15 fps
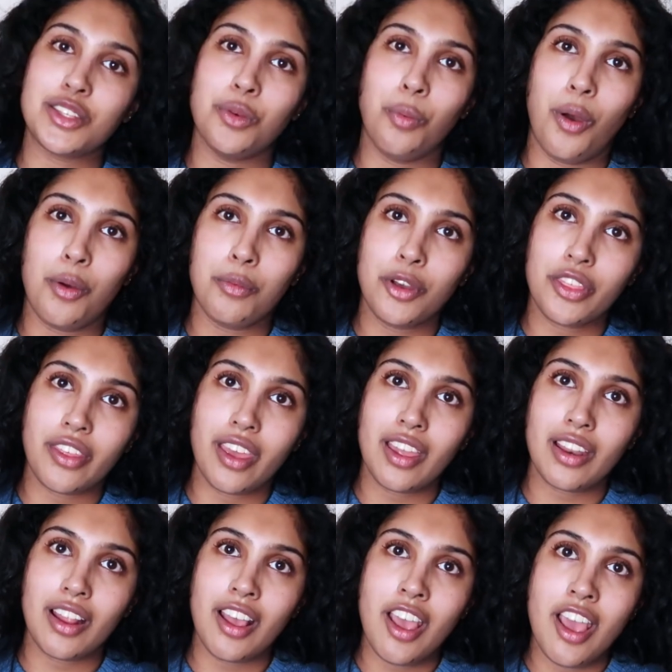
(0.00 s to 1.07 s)
you want with
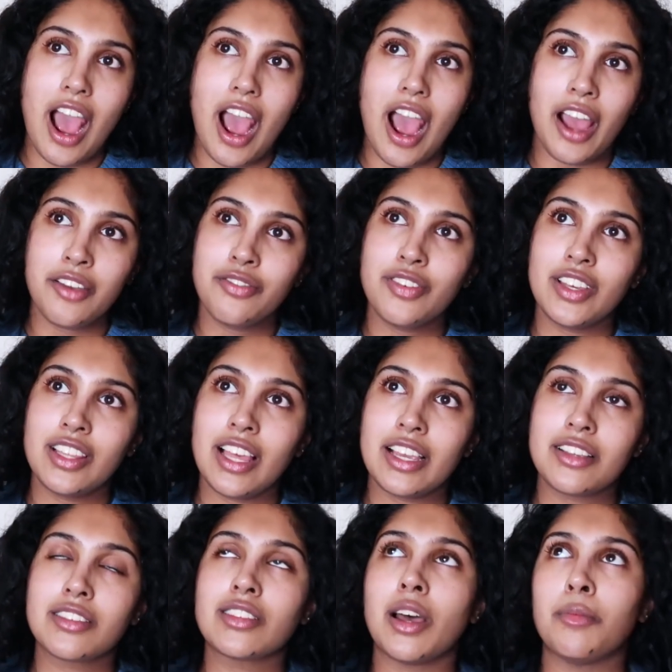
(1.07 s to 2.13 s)
it. I feel like
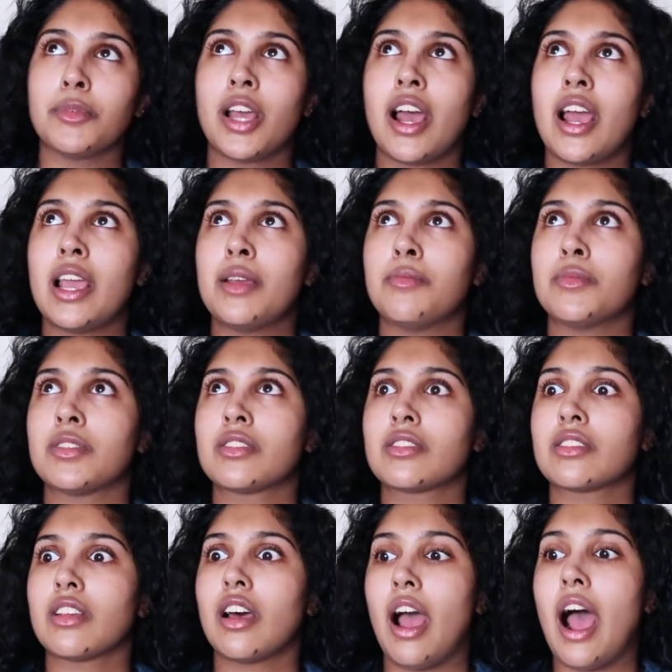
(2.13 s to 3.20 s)

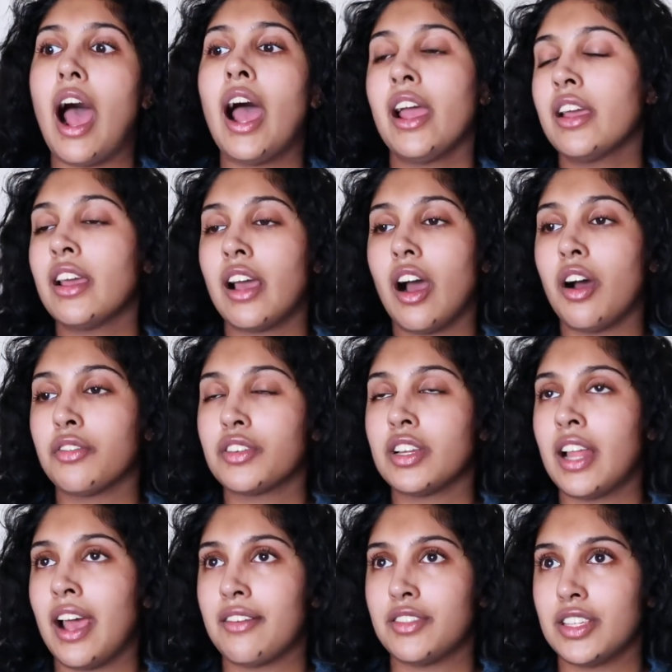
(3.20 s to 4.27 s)
sometimes I often
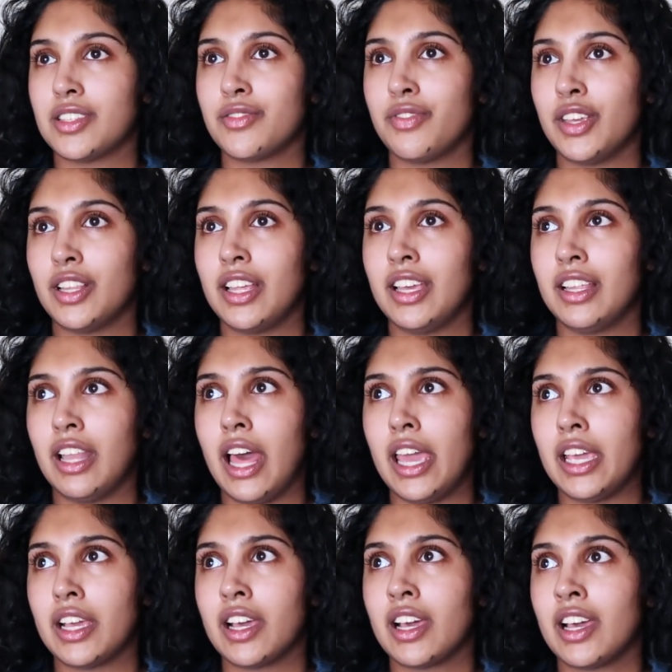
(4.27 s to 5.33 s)
have this feeling
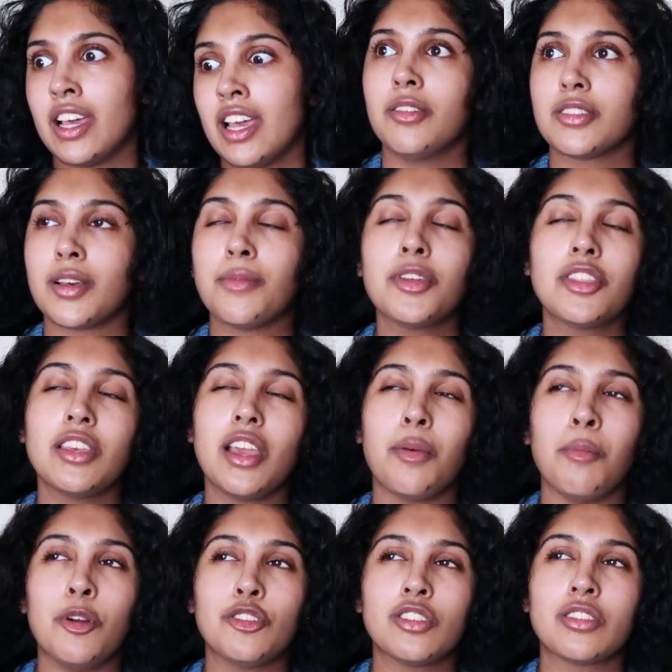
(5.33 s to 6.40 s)
like some of the
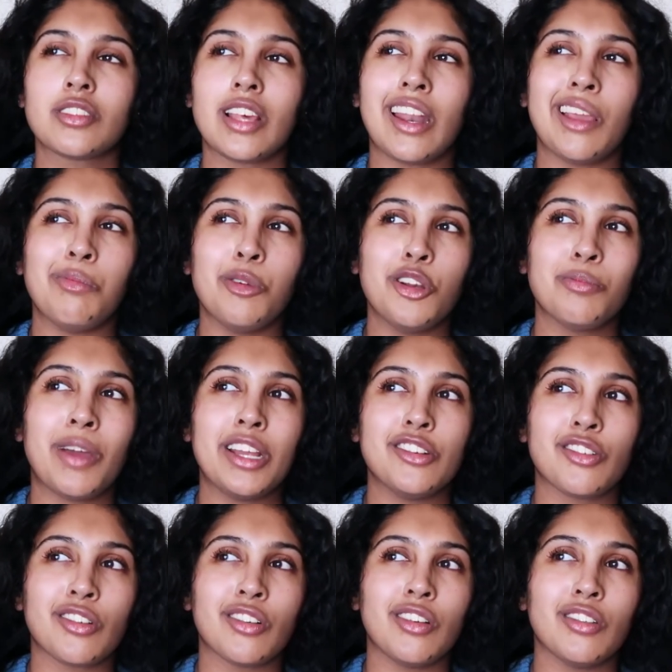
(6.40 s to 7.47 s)
emotions that I put in my
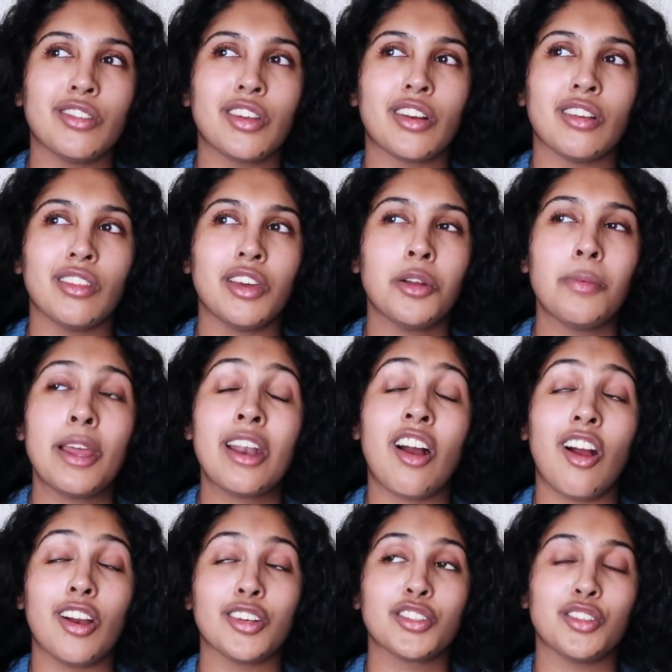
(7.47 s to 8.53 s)
journal, they're a little bit
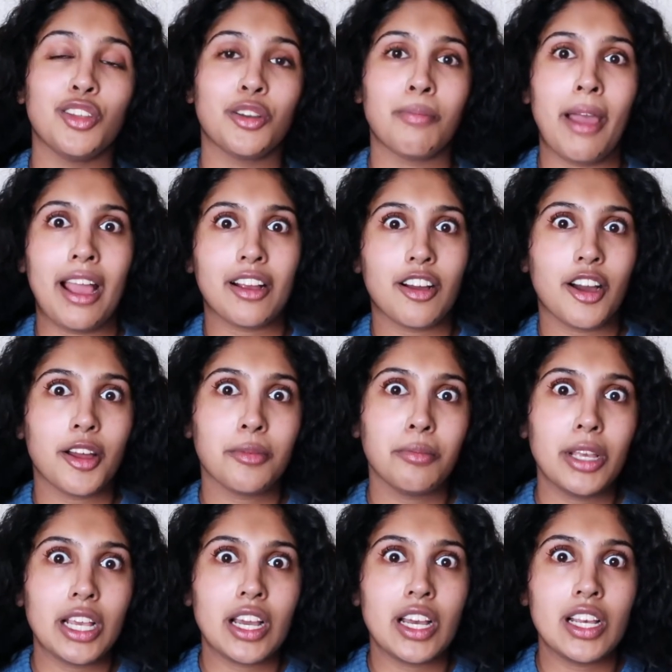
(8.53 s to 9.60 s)
hard to look back on,
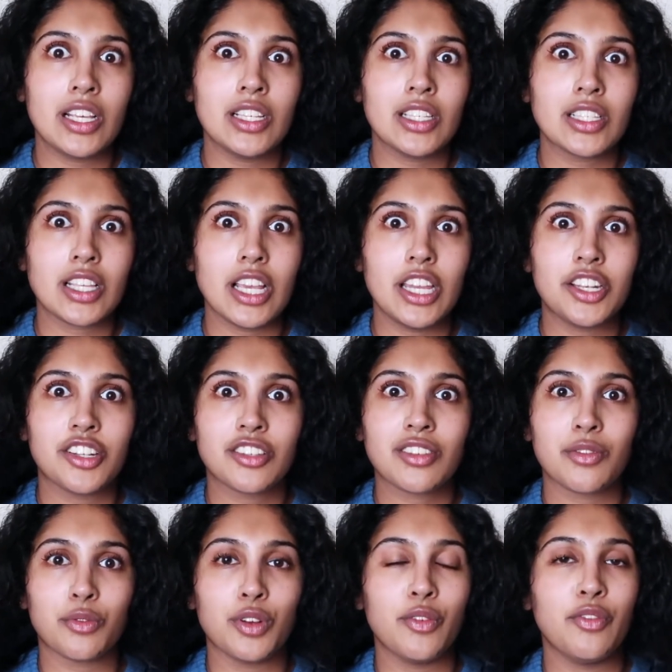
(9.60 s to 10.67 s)
because it just
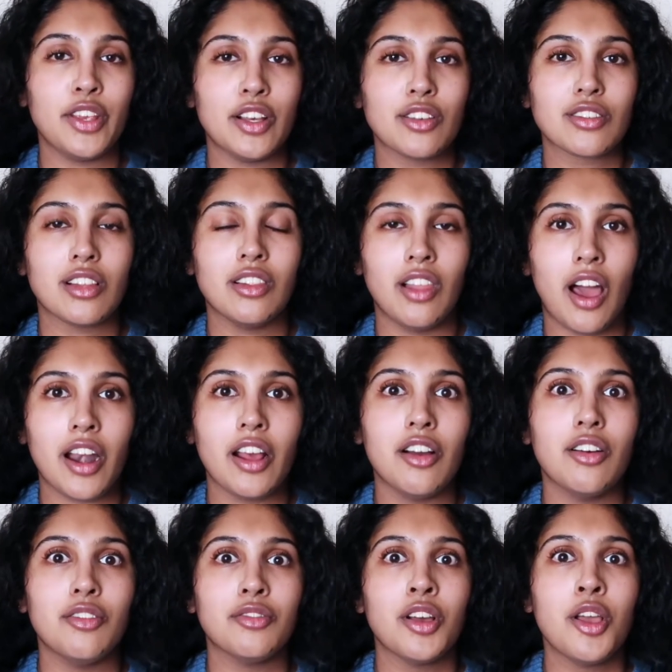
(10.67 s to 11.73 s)
reveals a lot
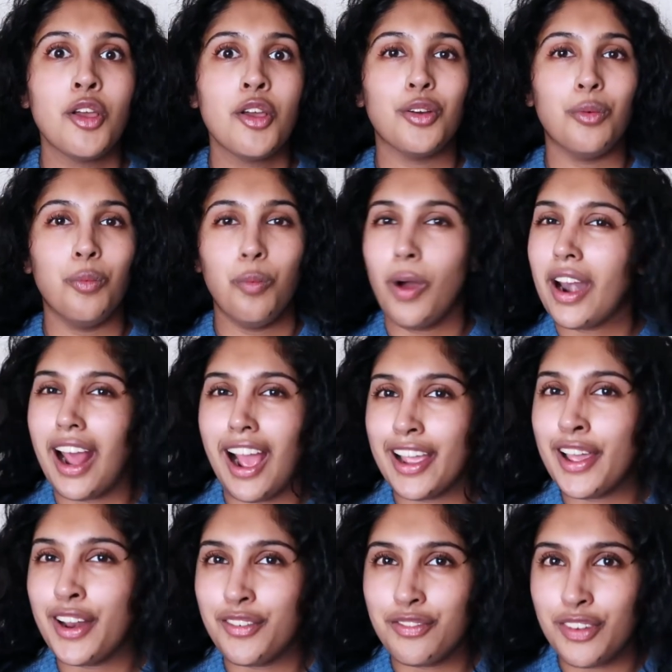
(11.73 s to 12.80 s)
of what I
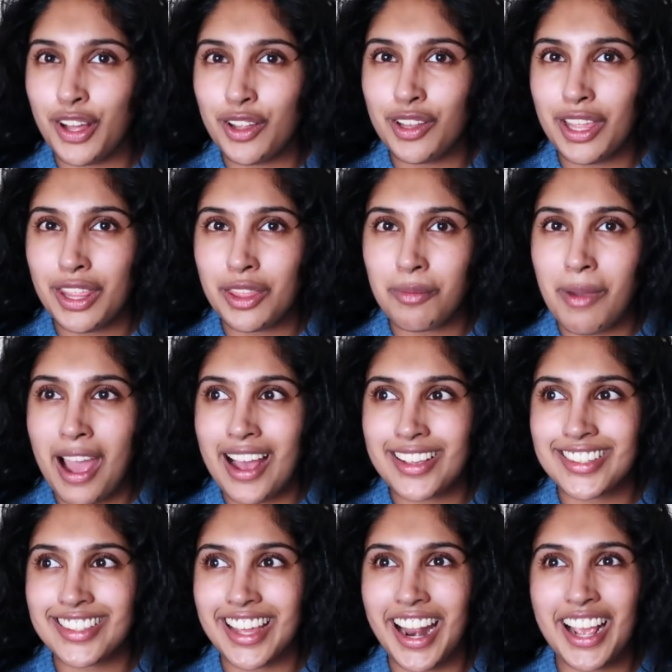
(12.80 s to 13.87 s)
had felt in the
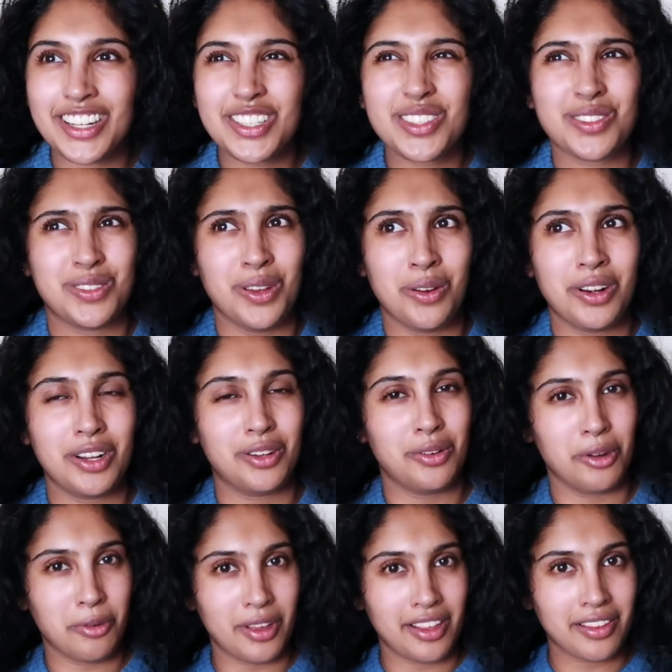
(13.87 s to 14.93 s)
past that I just don't agree
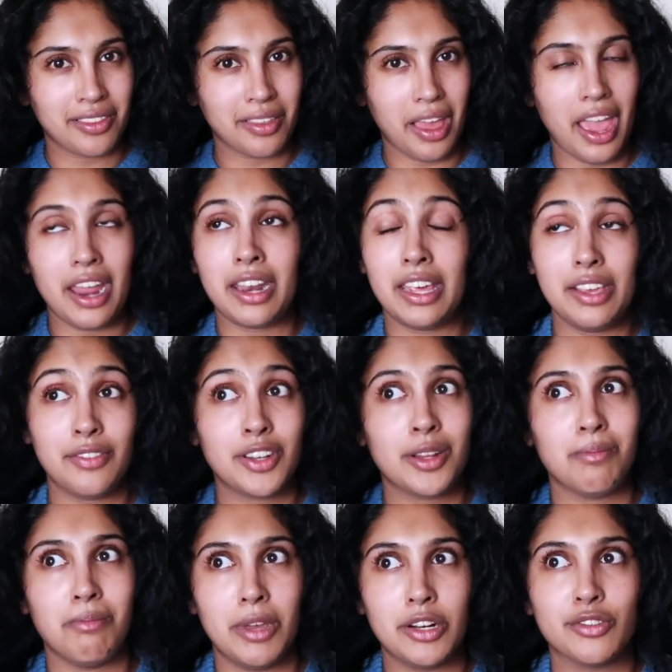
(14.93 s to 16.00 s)
with. And even
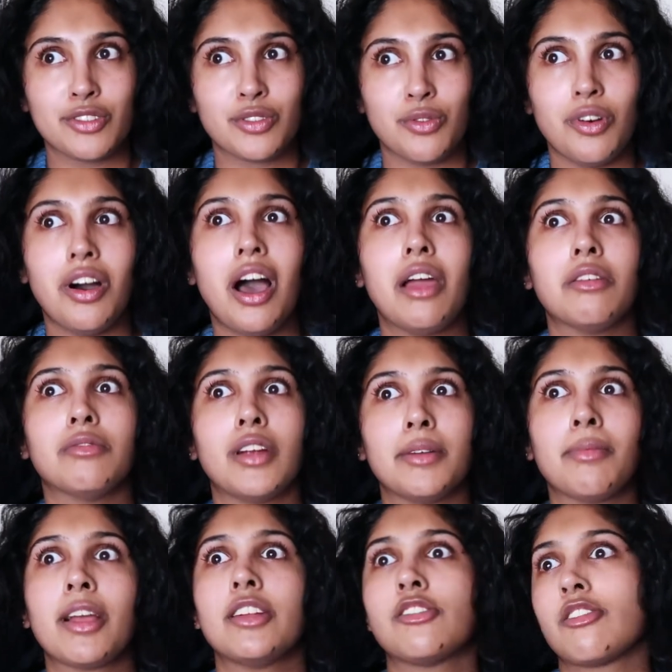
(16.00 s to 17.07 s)
in middle school, I read
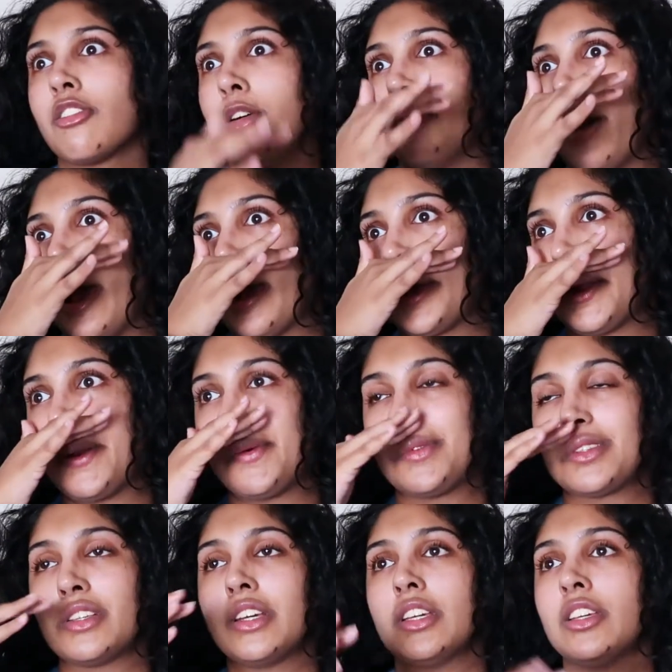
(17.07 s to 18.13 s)
my journal back and I
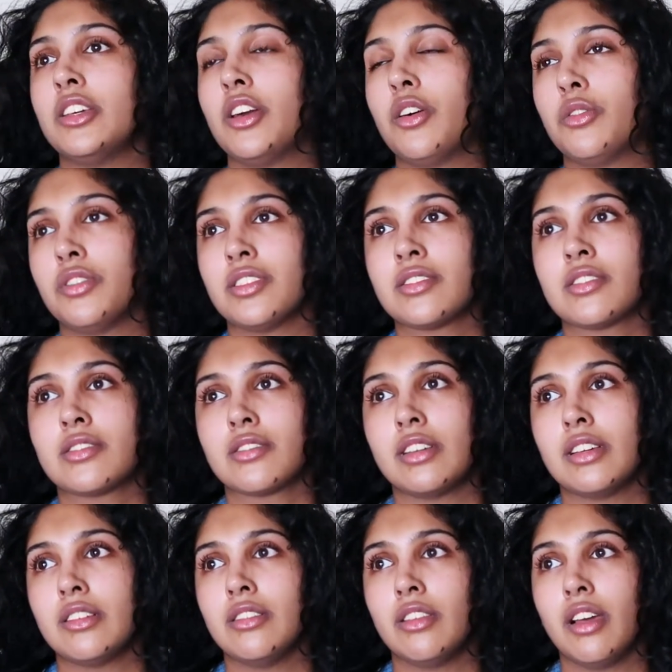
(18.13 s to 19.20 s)
was like, yo, this is
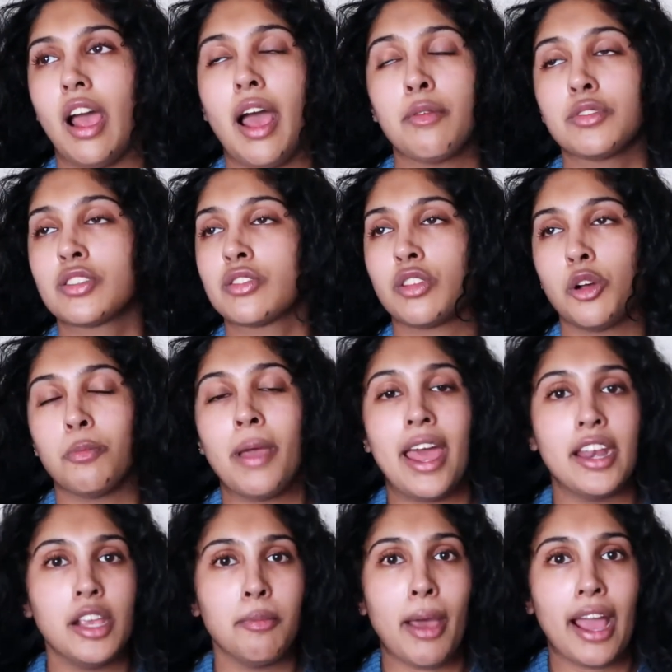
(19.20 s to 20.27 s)
like, I was so
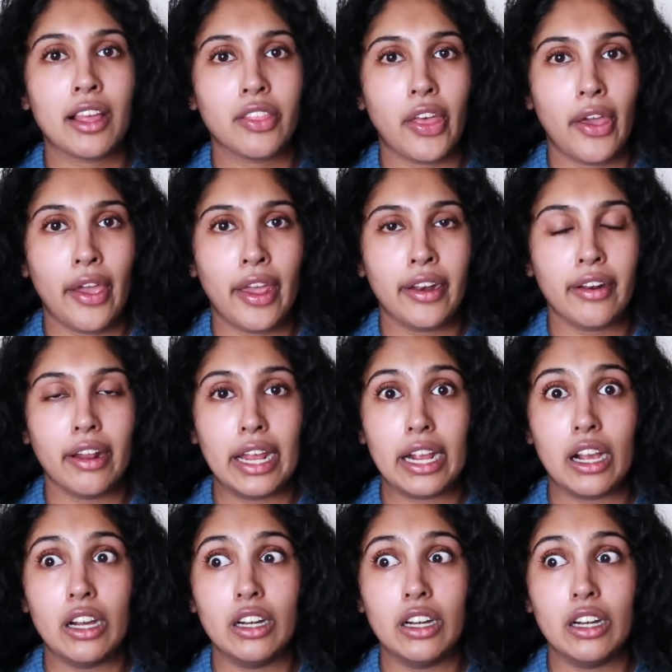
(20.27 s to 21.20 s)
petty back then, like,